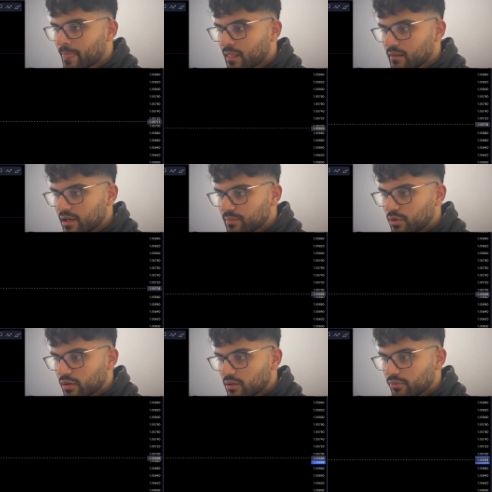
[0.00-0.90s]
I can
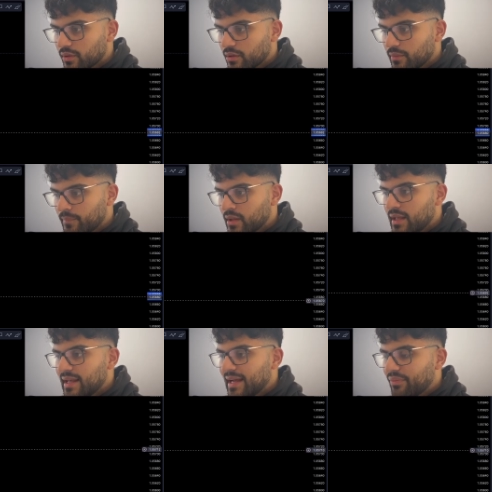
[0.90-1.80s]
mark it out there.
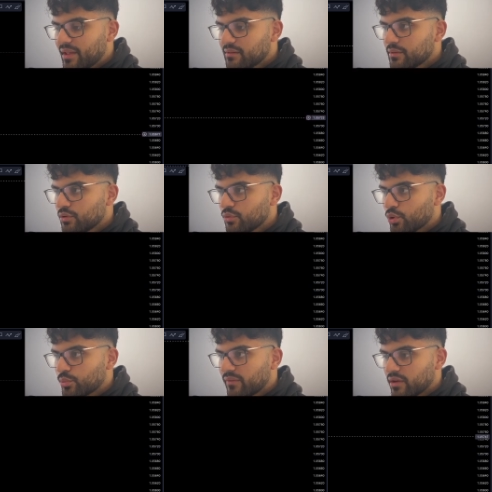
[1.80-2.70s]
And then what do
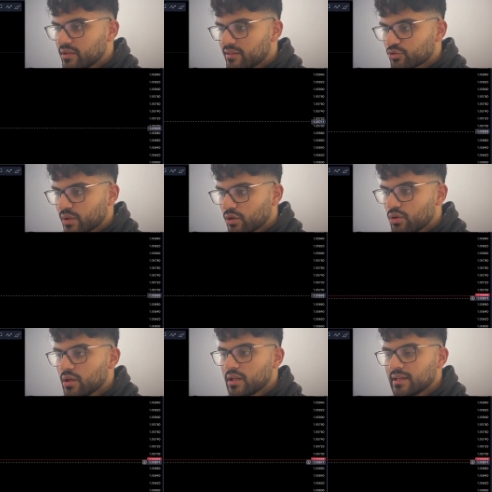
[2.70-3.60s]
we have underneath the swing low?
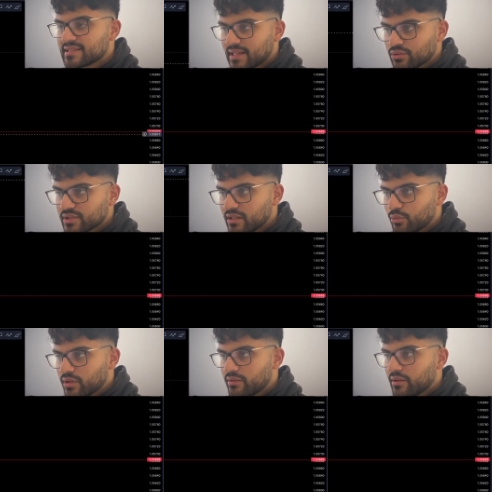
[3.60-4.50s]
Sell side
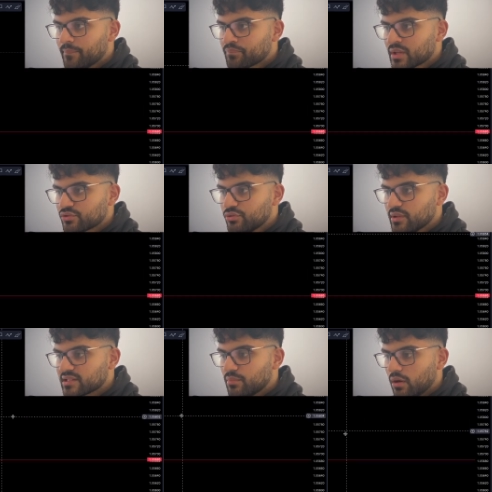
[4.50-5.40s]
liquidity. So
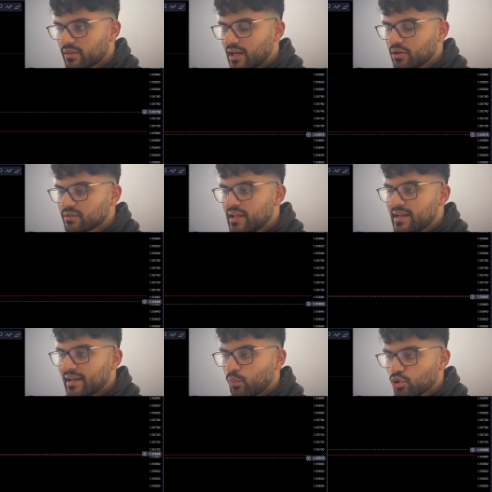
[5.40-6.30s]
let's mark that out.
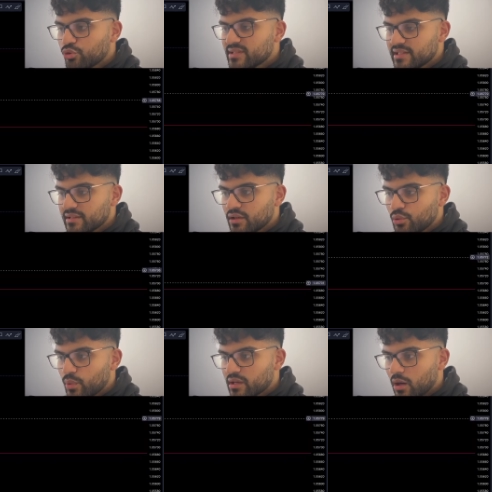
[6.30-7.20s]
And what do we see?
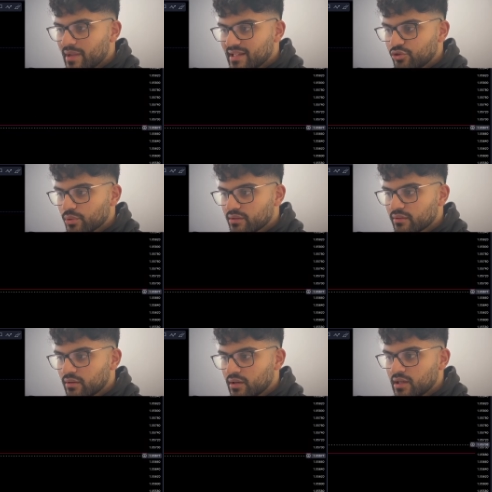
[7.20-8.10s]
We come into it,
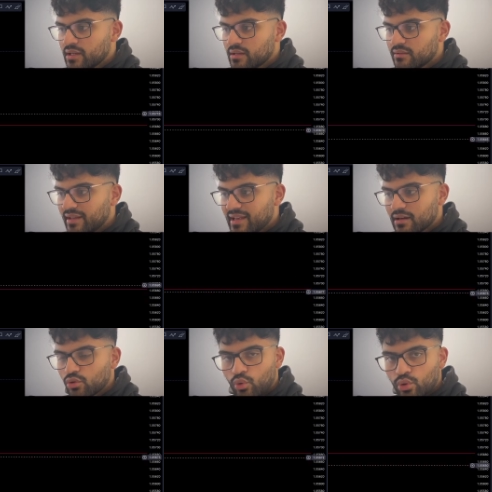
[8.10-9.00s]
take
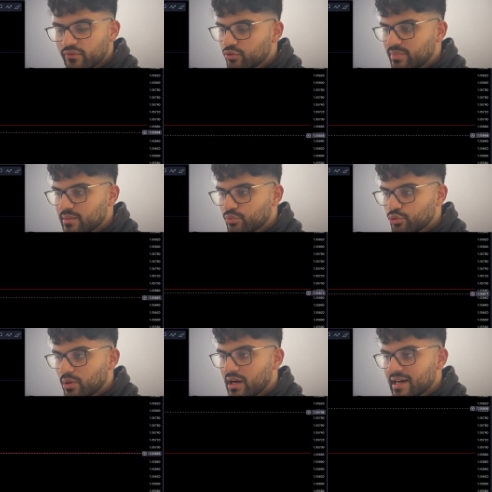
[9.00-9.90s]
out all of those people who
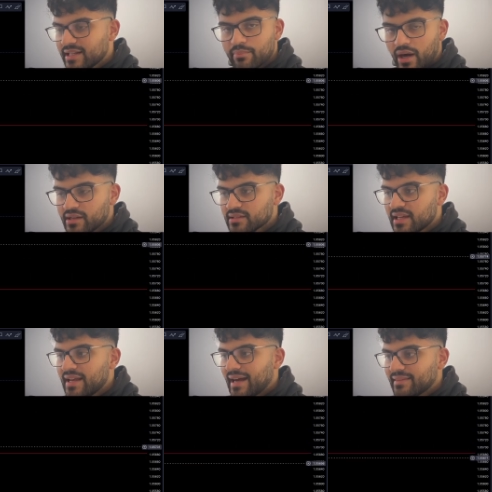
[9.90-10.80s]
are early buyers.
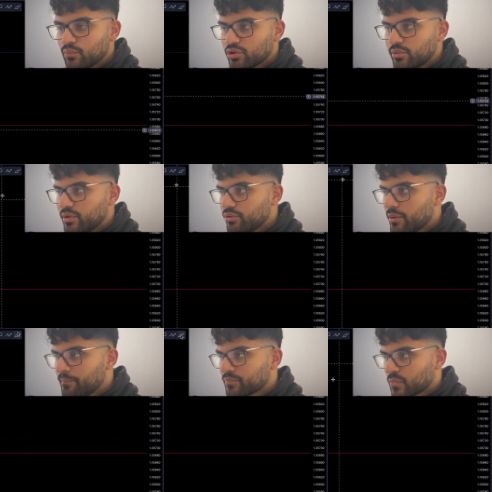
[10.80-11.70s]
And then what did we do?
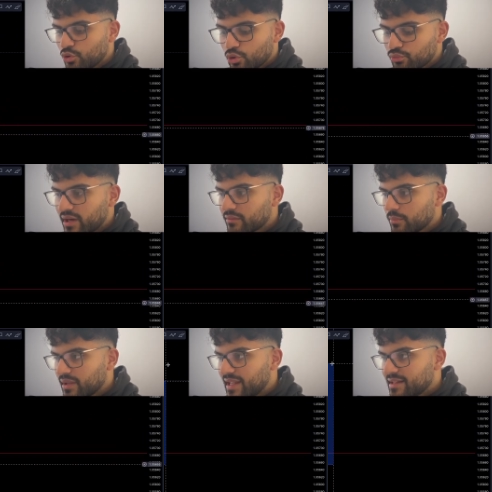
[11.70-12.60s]
Go right up
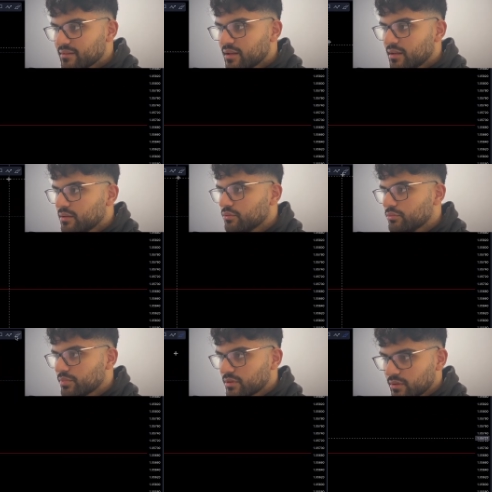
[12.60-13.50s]
in
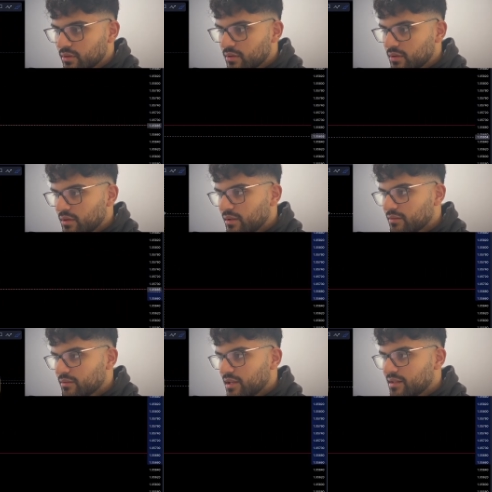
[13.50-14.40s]

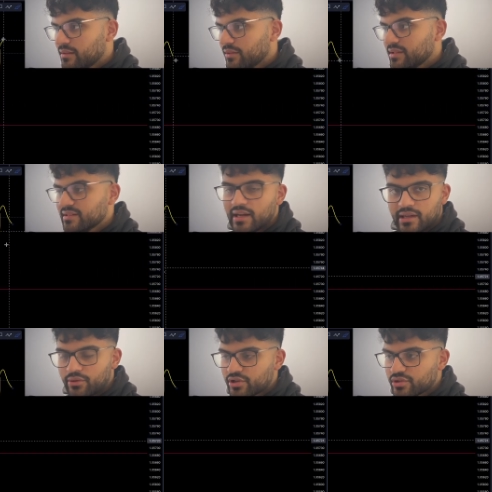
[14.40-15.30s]
the desired
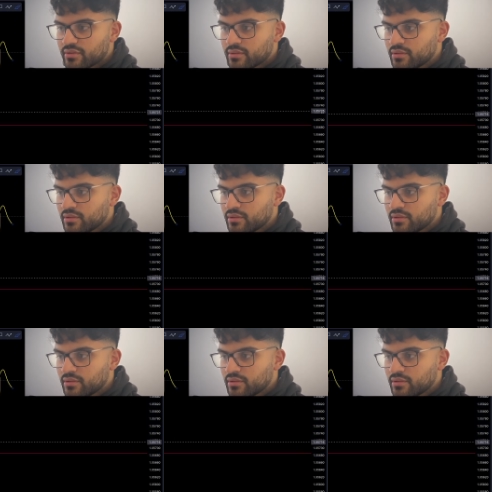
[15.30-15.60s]
direction.